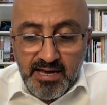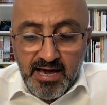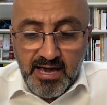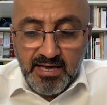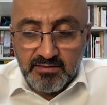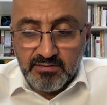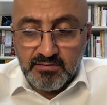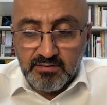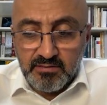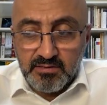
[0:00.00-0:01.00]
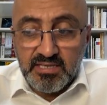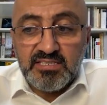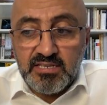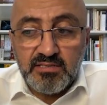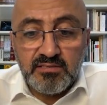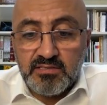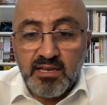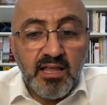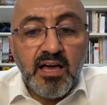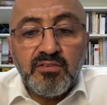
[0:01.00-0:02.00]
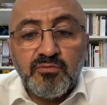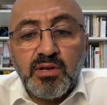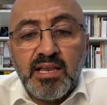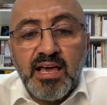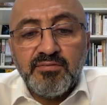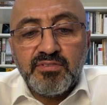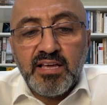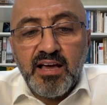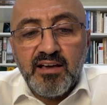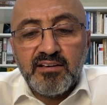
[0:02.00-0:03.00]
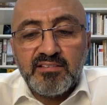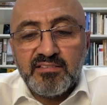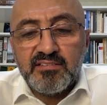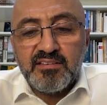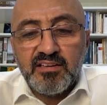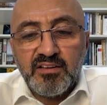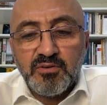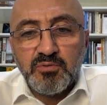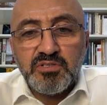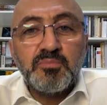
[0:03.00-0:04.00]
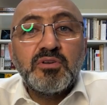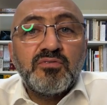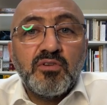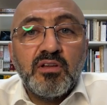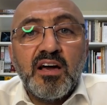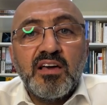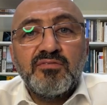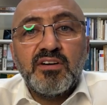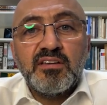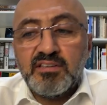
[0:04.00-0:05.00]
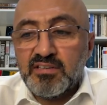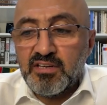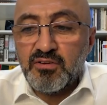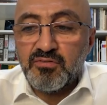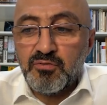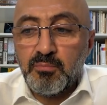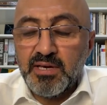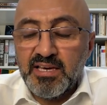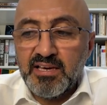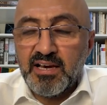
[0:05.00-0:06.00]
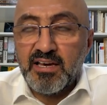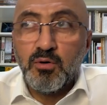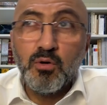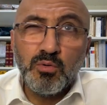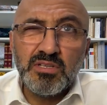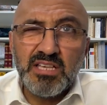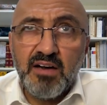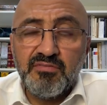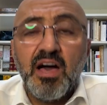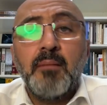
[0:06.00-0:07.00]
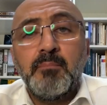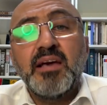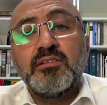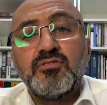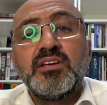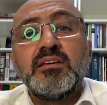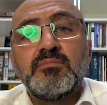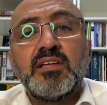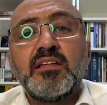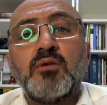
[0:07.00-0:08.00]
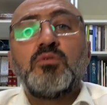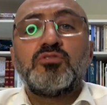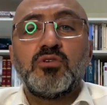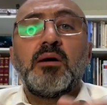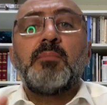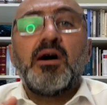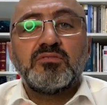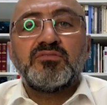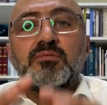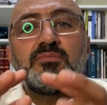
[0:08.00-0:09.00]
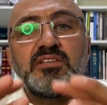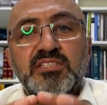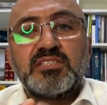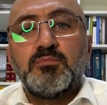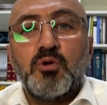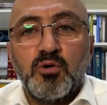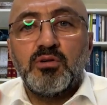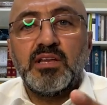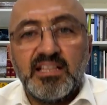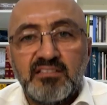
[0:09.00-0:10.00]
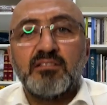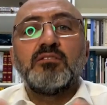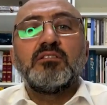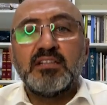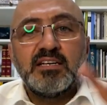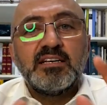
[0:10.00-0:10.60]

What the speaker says: And this is the life we lived. And, it was a beautiful life. And, for me, I always have that big dream that I want to come out from this small little